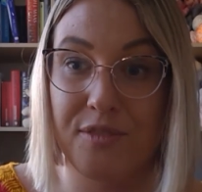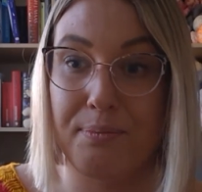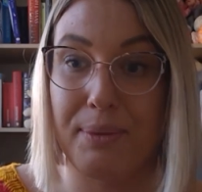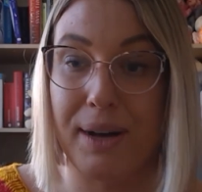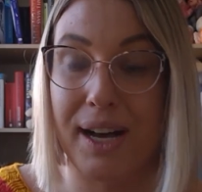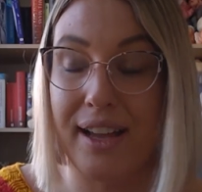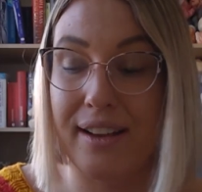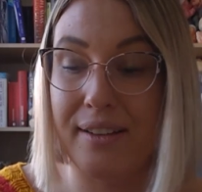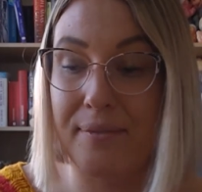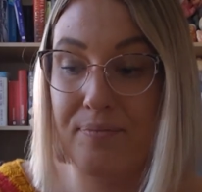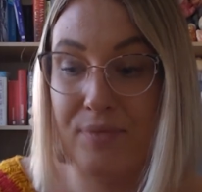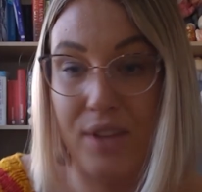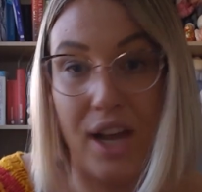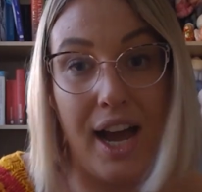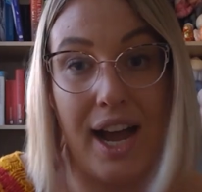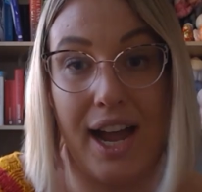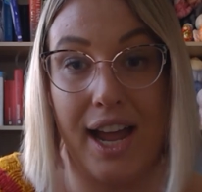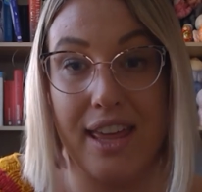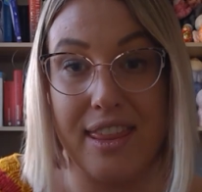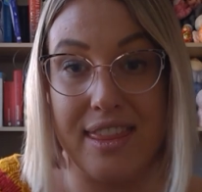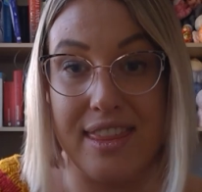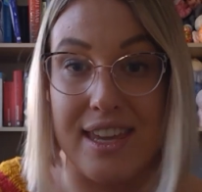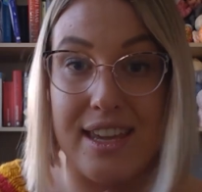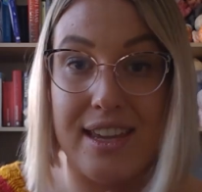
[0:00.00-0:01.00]
But I
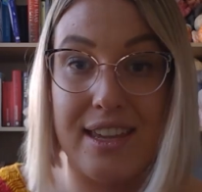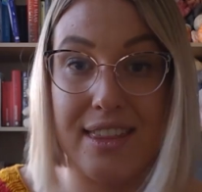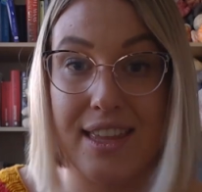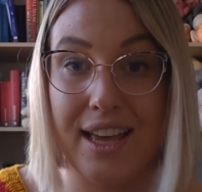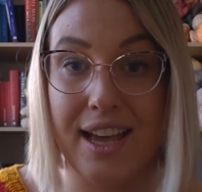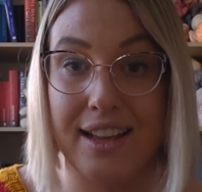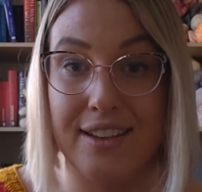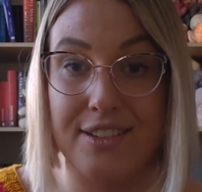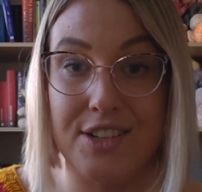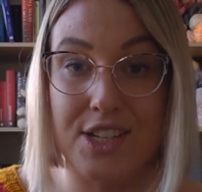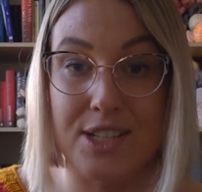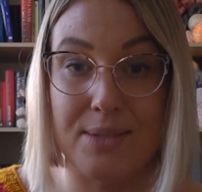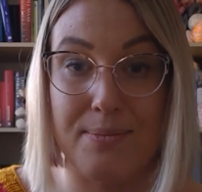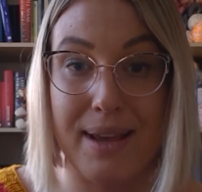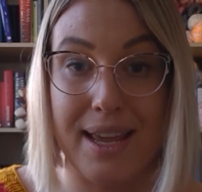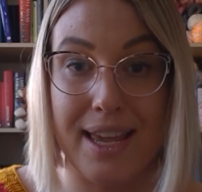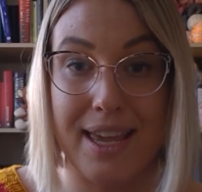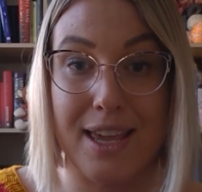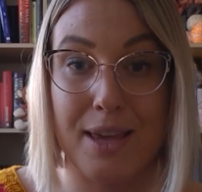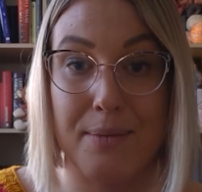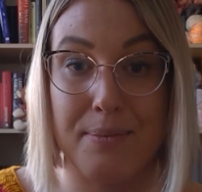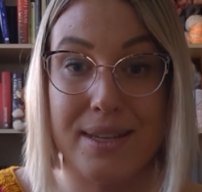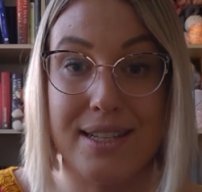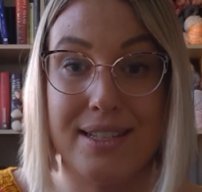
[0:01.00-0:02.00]
think that she's
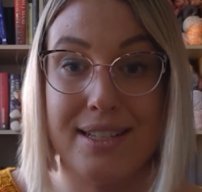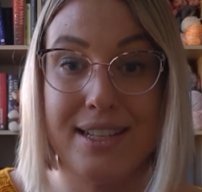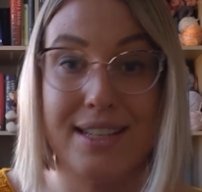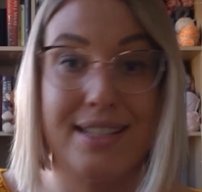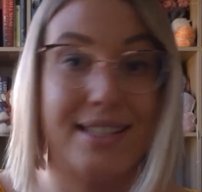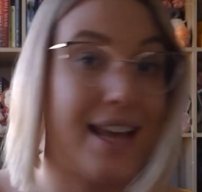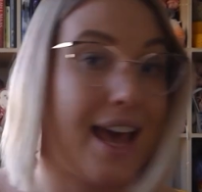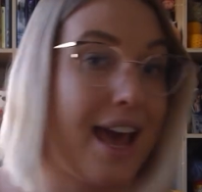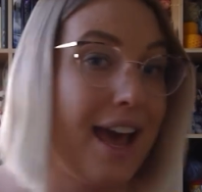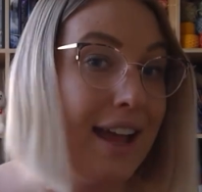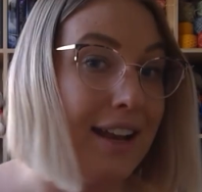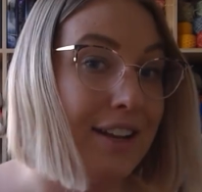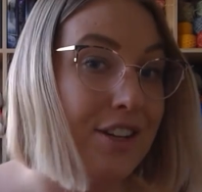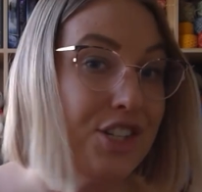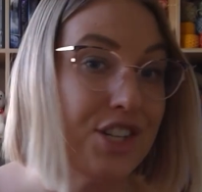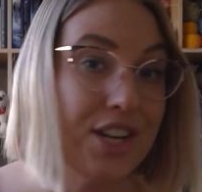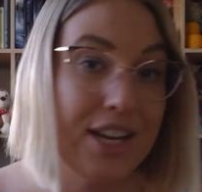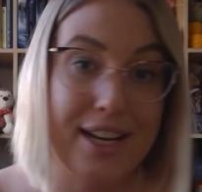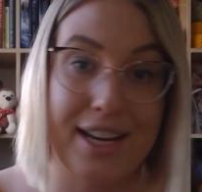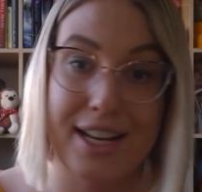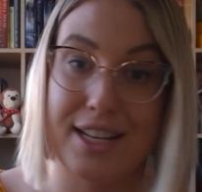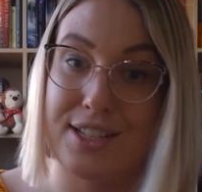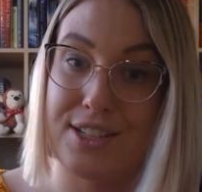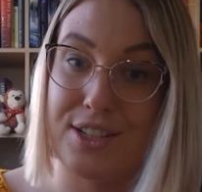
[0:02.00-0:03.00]
making a business and she
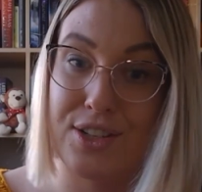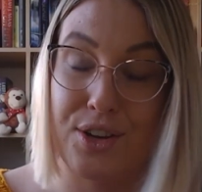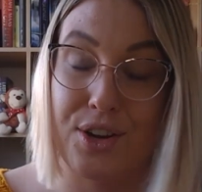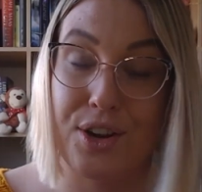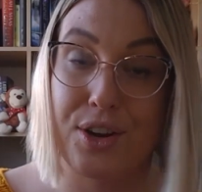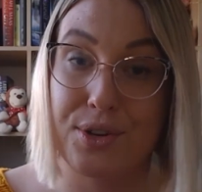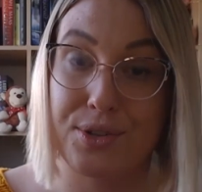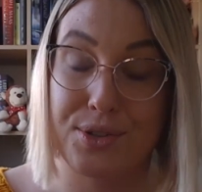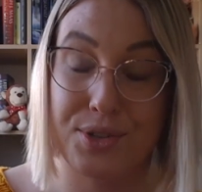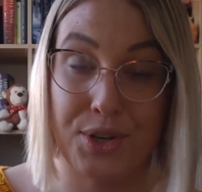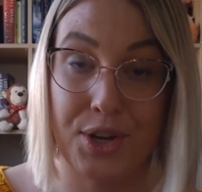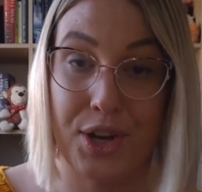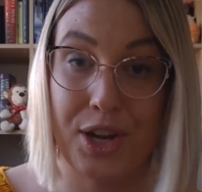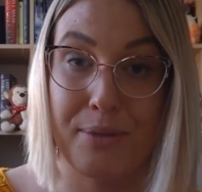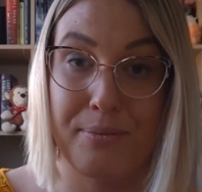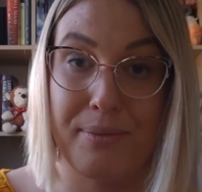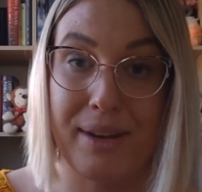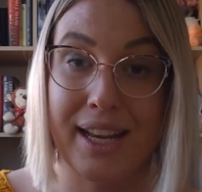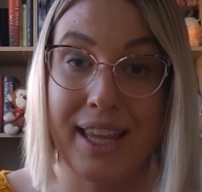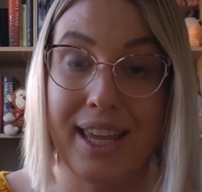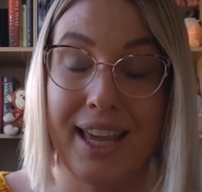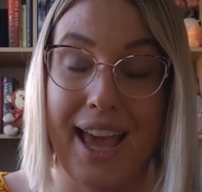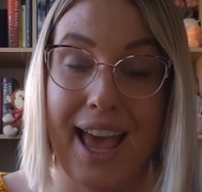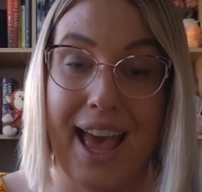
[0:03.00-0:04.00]
needs to also earn
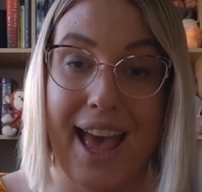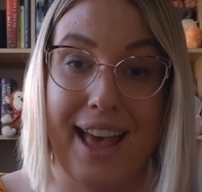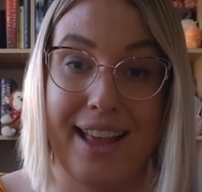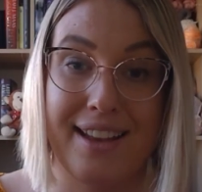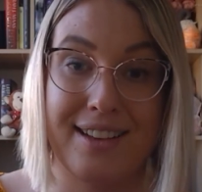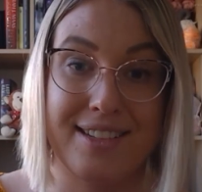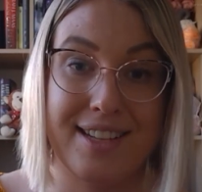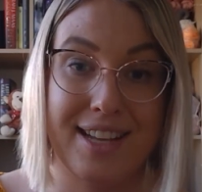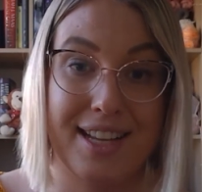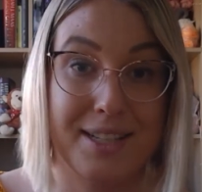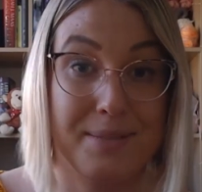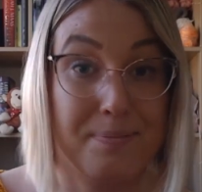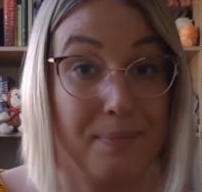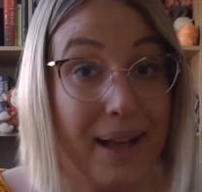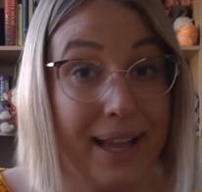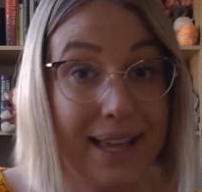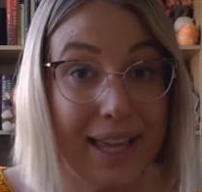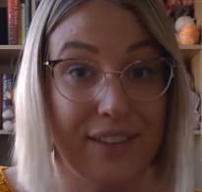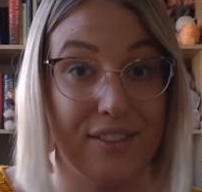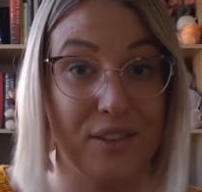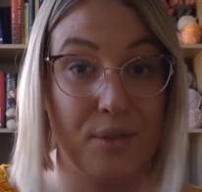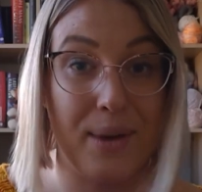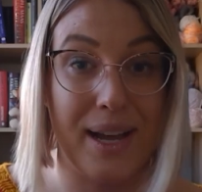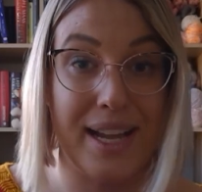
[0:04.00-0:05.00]
money, and it's my
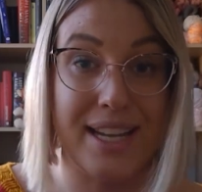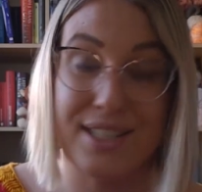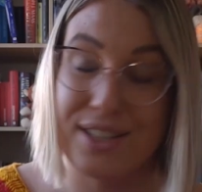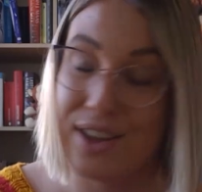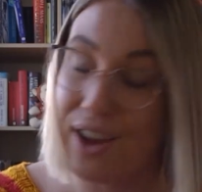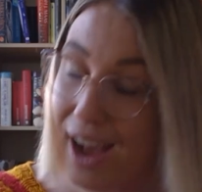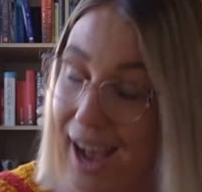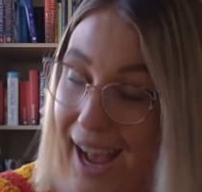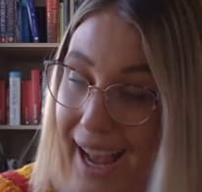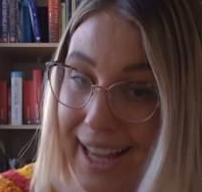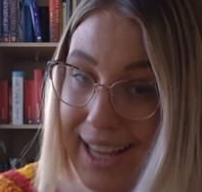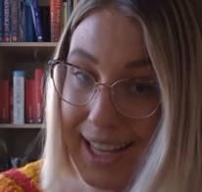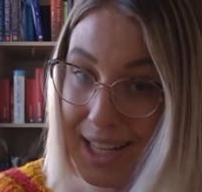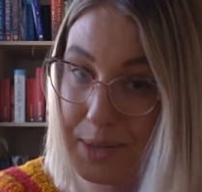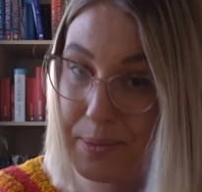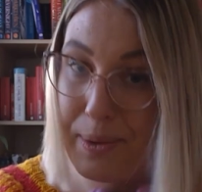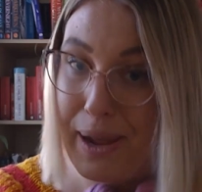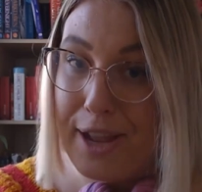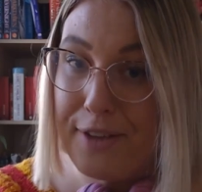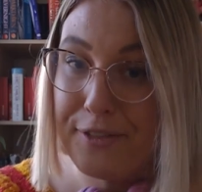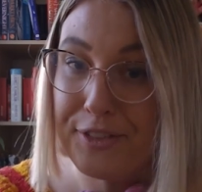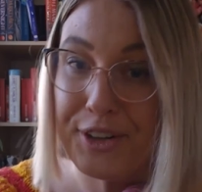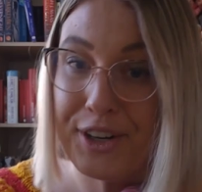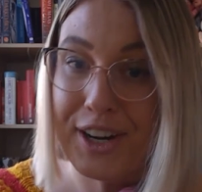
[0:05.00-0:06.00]
giveaway, so I get to
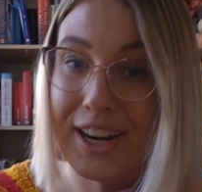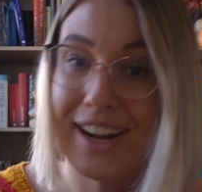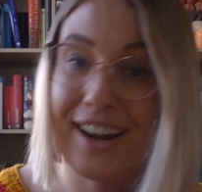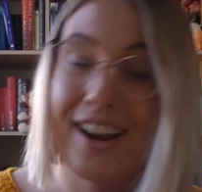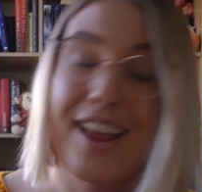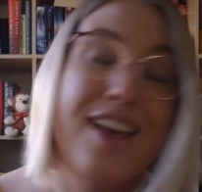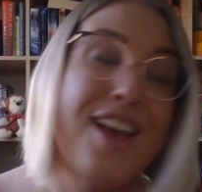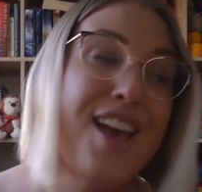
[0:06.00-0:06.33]
pay for it.